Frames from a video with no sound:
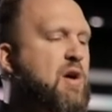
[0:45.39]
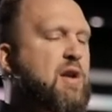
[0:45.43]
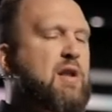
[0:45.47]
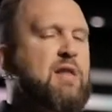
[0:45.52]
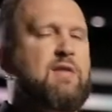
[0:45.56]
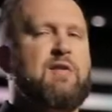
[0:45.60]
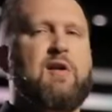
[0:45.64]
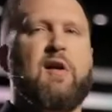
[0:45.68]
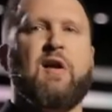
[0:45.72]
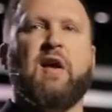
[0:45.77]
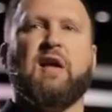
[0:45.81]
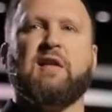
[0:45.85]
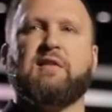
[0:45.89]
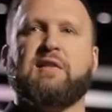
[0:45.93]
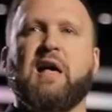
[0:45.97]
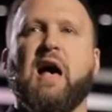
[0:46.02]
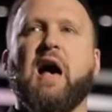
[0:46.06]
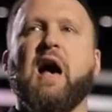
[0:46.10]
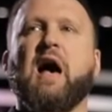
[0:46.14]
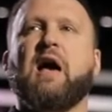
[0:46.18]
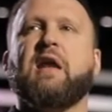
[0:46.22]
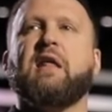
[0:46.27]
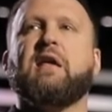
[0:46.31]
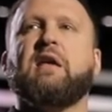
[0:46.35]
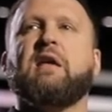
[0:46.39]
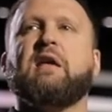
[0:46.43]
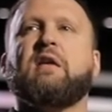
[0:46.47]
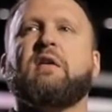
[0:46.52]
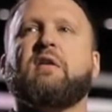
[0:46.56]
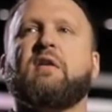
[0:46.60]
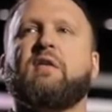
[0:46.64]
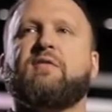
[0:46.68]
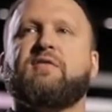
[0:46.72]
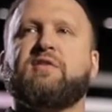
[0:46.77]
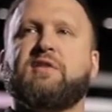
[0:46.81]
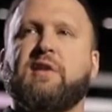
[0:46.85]
It's anxiety,
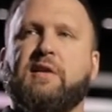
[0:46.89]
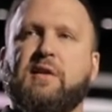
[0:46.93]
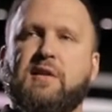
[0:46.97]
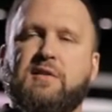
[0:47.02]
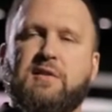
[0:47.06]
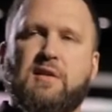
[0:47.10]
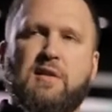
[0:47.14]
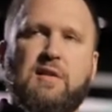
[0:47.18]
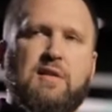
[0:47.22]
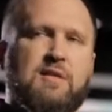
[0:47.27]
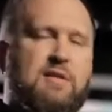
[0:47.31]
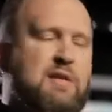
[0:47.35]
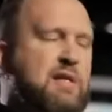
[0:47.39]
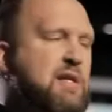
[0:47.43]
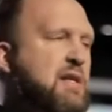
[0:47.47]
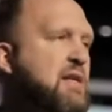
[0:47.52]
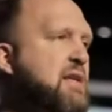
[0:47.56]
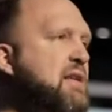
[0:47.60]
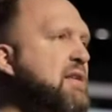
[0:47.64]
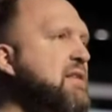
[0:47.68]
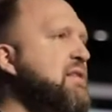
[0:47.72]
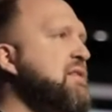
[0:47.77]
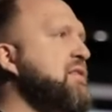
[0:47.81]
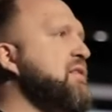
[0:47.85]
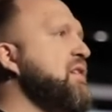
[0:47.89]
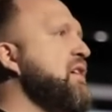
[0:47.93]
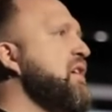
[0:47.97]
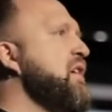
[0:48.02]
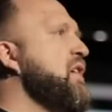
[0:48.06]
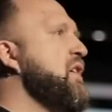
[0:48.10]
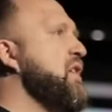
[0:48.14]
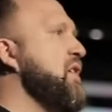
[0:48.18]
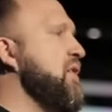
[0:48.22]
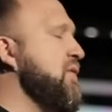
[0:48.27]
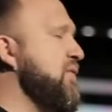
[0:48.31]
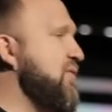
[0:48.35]
of sickness and disease,
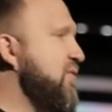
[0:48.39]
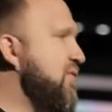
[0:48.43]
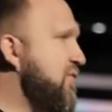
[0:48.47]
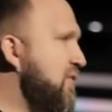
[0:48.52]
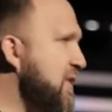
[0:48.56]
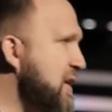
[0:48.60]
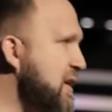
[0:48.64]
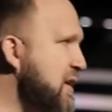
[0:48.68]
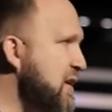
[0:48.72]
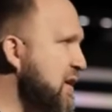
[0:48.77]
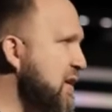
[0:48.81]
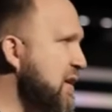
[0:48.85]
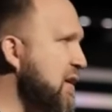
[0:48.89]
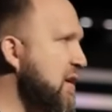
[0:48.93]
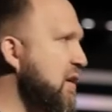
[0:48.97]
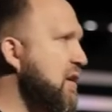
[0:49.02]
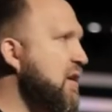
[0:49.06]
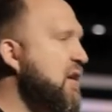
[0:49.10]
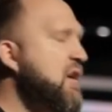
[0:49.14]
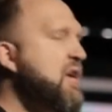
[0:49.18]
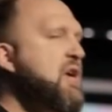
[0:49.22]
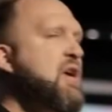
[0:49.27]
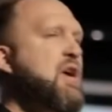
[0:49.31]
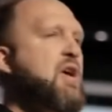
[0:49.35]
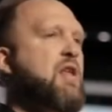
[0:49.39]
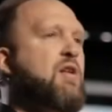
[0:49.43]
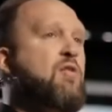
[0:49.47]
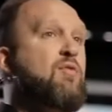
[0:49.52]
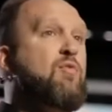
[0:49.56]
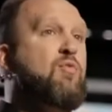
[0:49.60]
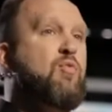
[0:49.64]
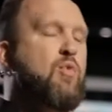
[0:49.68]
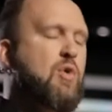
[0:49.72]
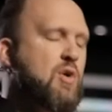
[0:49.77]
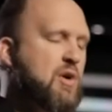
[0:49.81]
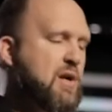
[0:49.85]
of fear, and
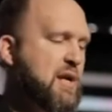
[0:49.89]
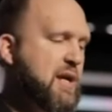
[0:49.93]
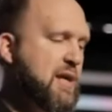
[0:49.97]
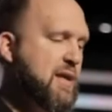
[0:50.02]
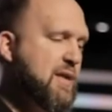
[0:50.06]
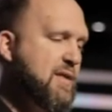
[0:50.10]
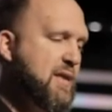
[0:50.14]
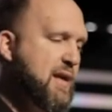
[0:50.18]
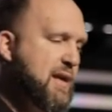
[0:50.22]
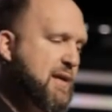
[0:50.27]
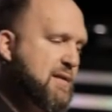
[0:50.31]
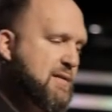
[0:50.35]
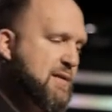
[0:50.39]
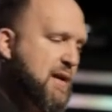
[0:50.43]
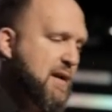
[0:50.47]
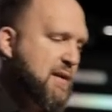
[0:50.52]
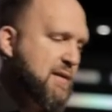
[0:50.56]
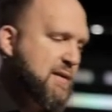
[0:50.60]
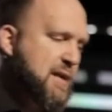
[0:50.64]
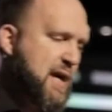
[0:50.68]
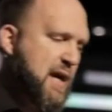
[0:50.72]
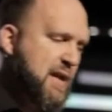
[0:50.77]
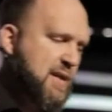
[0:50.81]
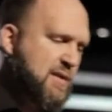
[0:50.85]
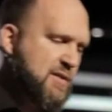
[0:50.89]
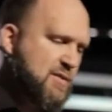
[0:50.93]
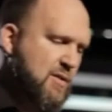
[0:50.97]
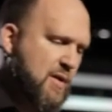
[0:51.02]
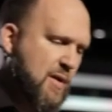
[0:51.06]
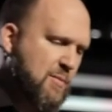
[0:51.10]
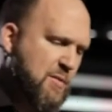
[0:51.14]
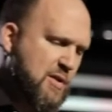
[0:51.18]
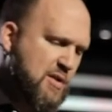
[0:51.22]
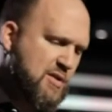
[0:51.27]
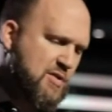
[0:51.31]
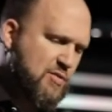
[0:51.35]
of worry, and things like that. And so I'm
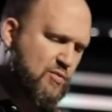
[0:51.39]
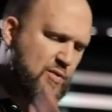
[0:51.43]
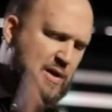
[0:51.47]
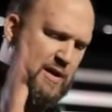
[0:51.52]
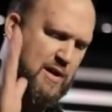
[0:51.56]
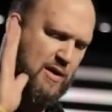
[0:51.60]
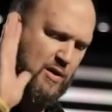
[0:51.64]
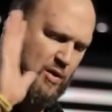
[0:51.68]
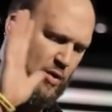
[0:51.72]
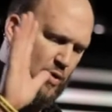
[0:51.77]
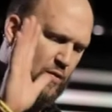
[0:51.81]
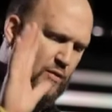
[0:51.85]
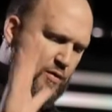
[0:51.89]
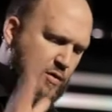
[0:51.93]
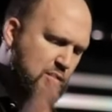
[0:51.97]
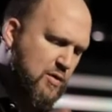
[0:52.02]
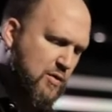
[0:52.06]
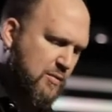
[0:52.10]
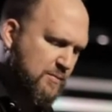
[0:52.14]
going to just read it over you.